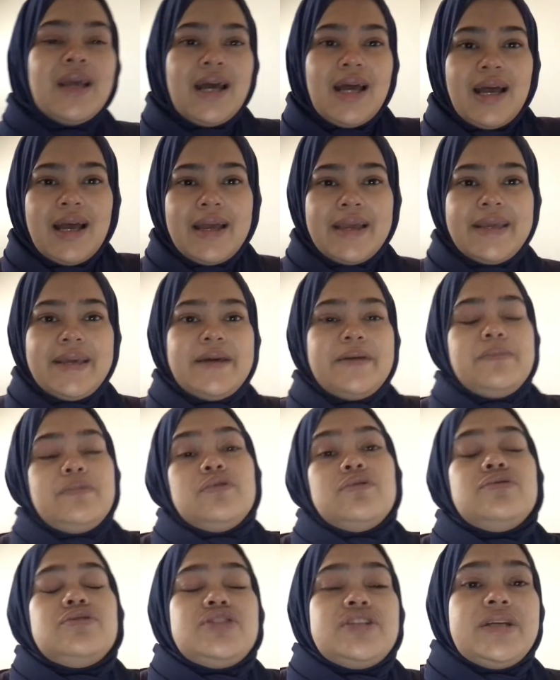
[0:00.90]
Hi, I'm
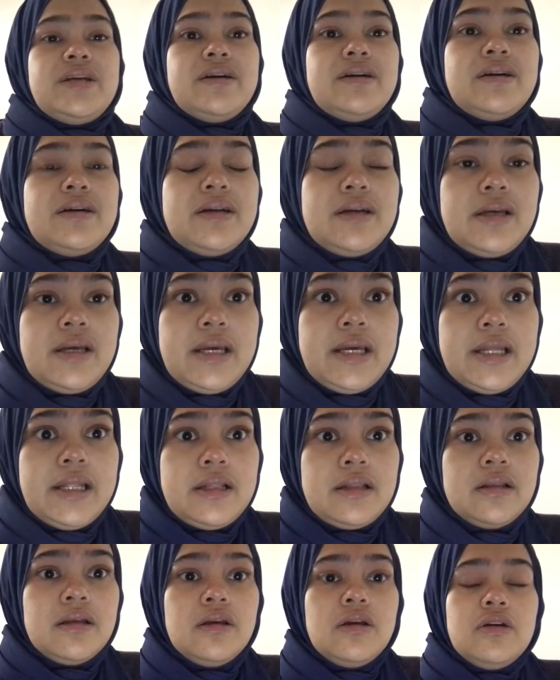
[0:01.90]
Norziha,
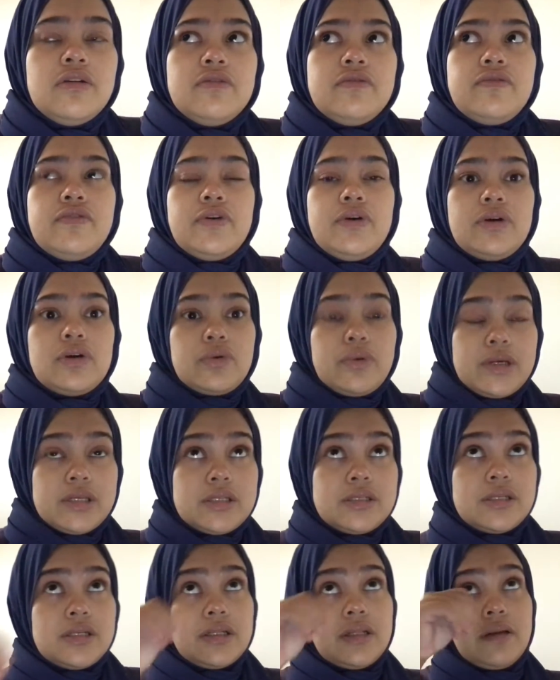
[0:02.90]
and for
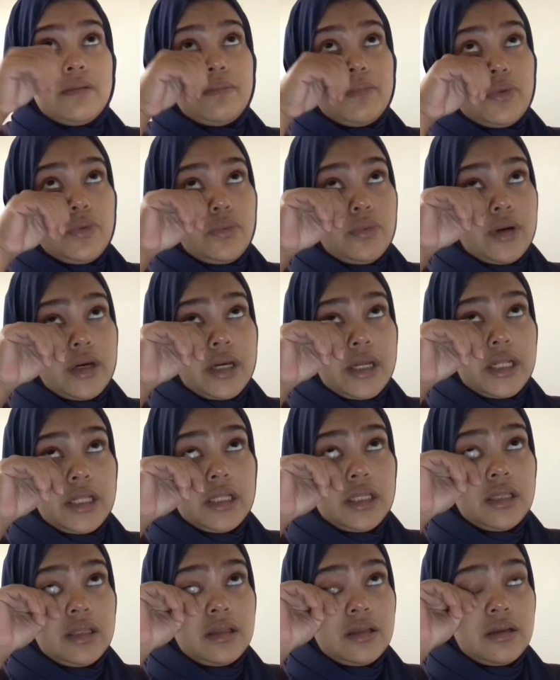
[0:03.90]
question number 1,